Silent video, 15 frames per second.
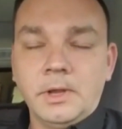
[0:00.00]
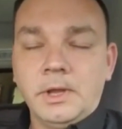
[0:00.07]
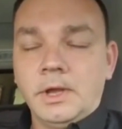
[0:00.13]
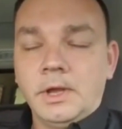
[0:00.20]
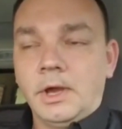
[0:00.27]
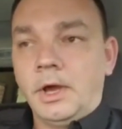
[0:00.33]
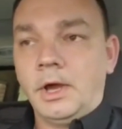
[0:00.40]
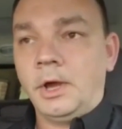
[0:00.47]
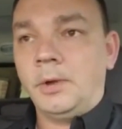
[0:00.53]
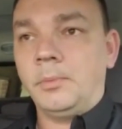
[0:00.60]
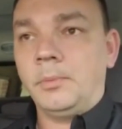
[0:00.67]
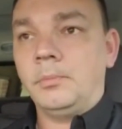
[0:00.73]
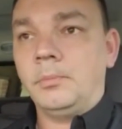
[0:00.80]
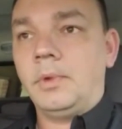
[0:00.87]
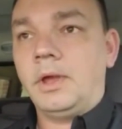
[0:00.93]
Director
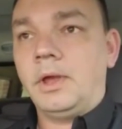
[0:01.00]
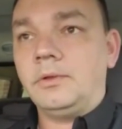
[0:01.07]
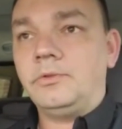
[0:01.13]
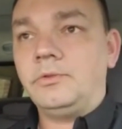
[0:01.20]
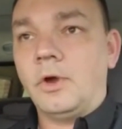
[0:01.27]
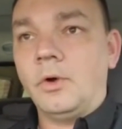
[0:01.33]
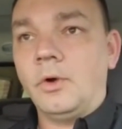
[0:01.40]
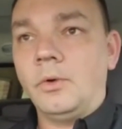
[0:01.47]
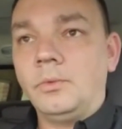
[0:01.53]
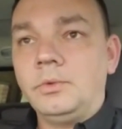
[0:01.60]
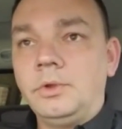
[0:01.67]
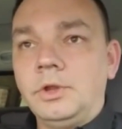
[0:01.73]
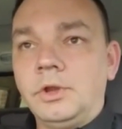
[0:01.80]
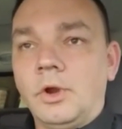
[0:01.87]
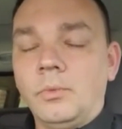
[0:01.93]
of Emergency Management
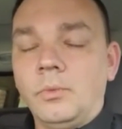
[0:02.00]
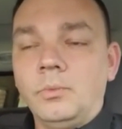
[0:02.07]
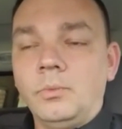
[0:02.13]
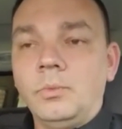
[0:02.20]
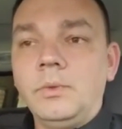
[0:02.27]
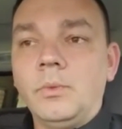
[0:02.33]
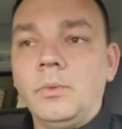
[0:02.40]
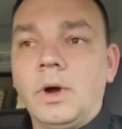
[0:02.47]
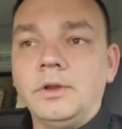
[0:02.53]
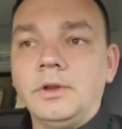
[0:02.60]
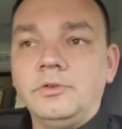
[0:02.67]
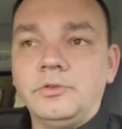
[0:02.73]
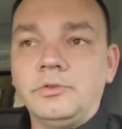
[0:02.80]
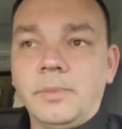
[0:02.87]
for Maury County, Jeff Hardy,